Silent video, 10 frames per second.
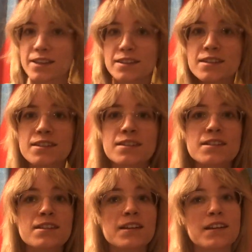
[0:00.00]
as,
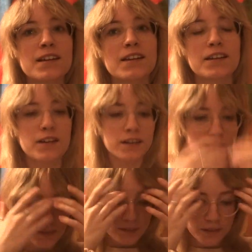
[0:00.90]

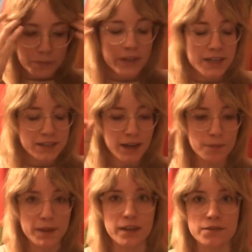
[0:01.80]
please tell
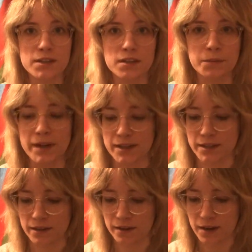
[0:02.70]
me you've seen The Wedding
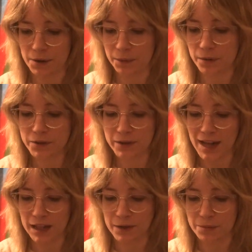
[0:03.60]
Singer. We went to a
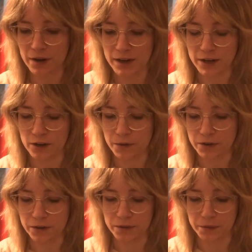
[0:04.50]
Halloween party and no one
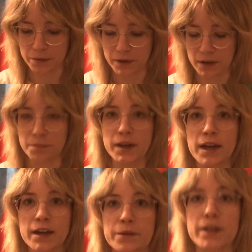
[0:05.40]
knew who we were, but
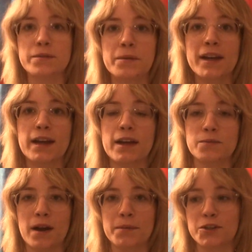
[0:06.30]
anyways, we went as
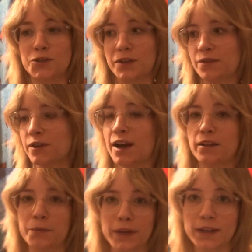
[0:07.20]
Robbie and Julia for
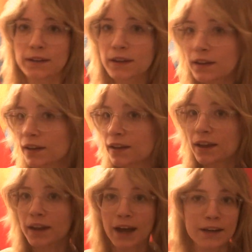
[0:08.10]
Halloween,
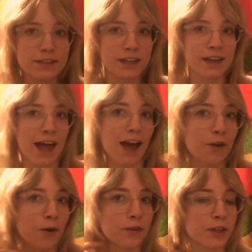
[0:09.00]
and I just like had
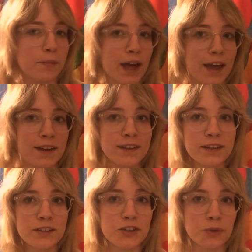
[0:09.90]
only my
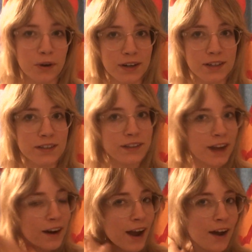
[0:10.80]
shortest
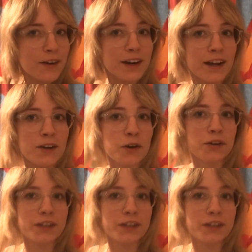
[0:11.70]
layer out and I curled